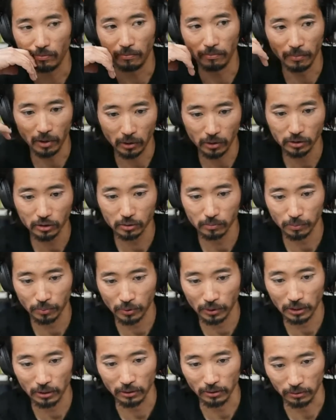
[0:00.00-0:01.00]
most
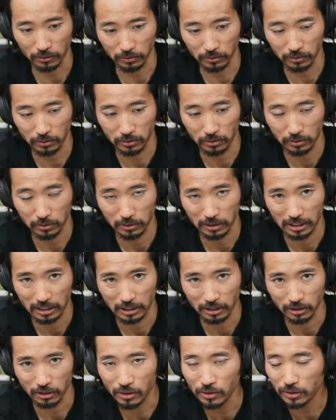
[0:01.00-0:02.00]
pros
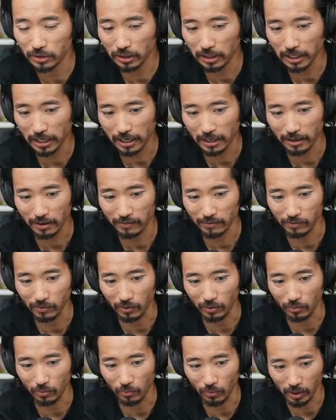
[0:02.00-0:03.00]
usually have
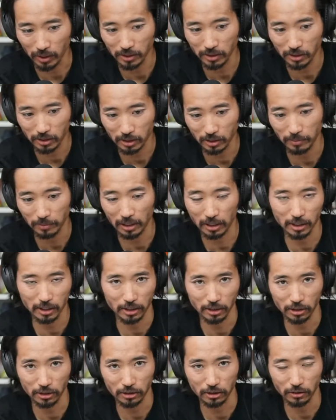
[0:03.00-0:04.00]
one
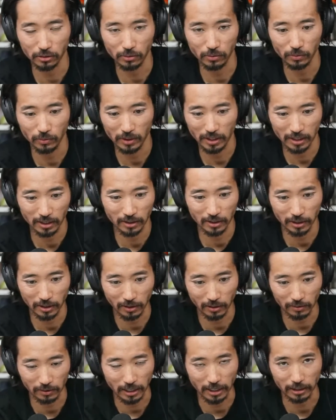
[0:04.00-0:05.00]
stability shoe in
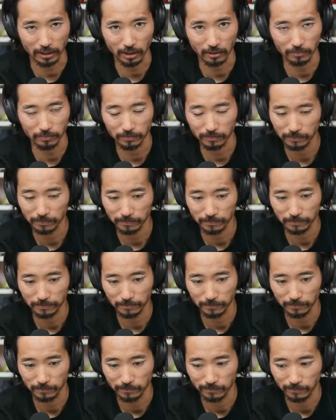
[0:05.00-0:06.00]
their lineup.
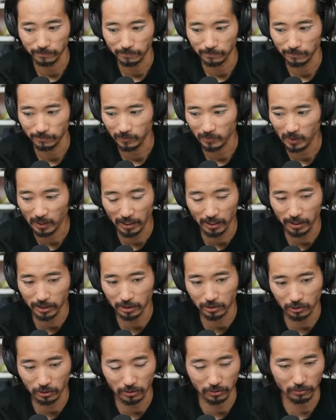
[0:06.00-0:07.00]
And
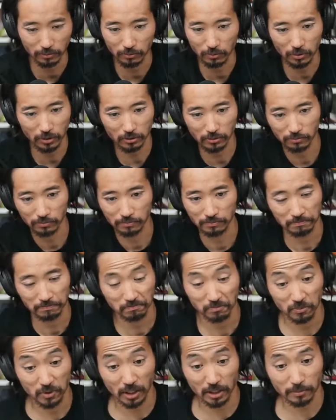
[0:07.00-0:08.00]
it's just
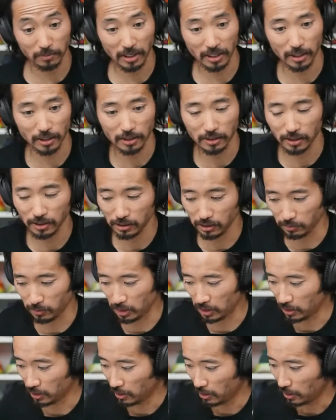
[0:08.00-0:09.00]
doesn't make any sense to
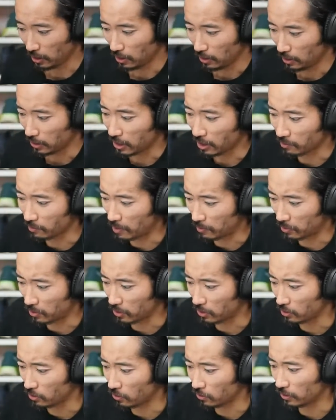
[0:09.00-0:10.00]
me. Like I
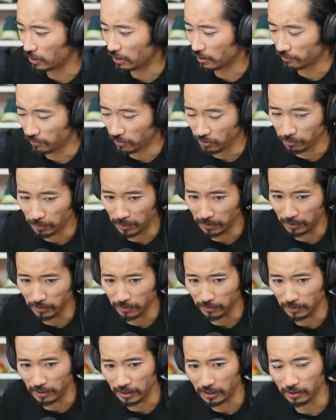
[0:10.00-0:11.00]
remember an old interview
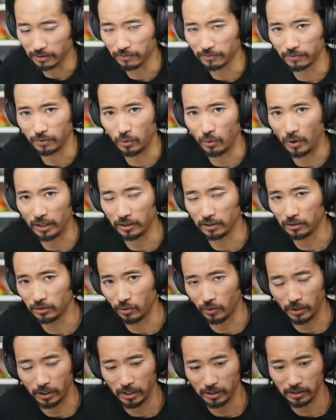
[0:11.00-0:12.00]
by like of Gwen
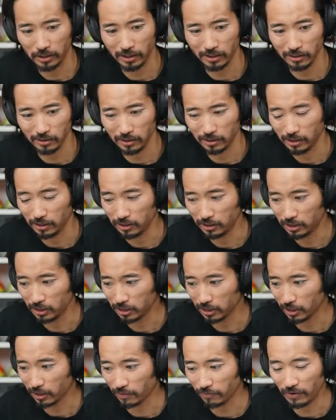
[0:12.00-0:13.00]
Jorgensen.
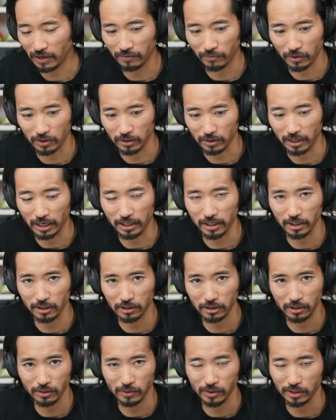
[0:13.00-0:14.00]
She's like her favorite
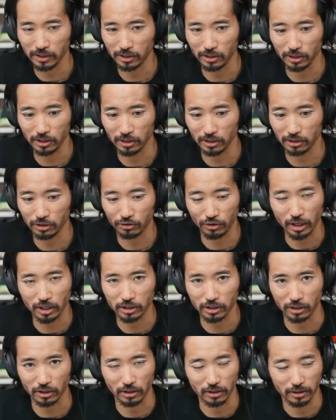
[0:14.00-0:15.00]
Nike shoe is the
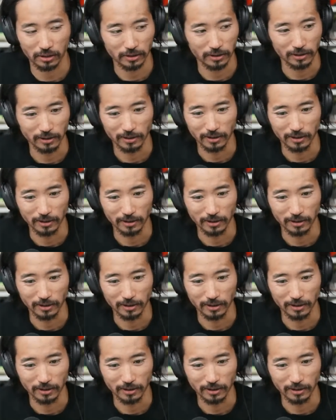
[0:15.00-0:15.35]
structure.